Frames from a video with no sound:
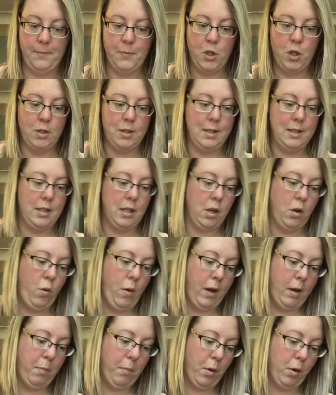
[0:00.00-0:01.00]
just as a
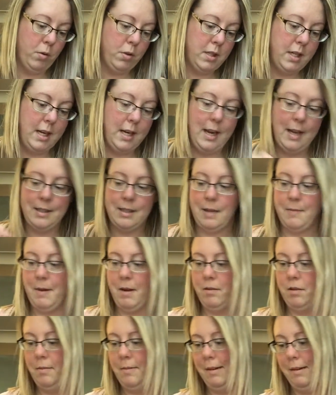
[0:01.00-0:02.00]
quick protein as I'm
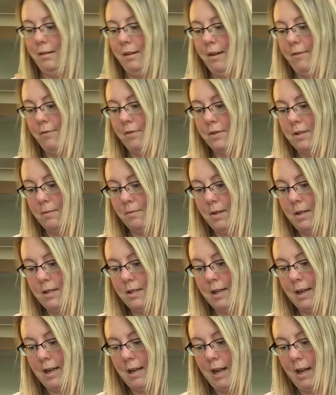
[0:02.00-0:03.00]
out and about, and for some
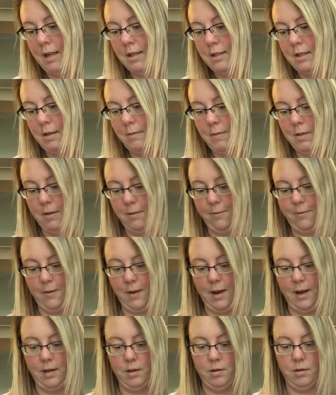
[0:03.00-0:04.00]
reason I can't seem to
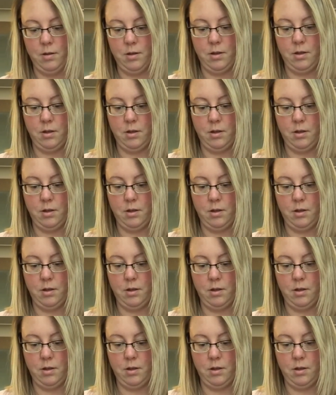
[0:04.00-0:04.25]
find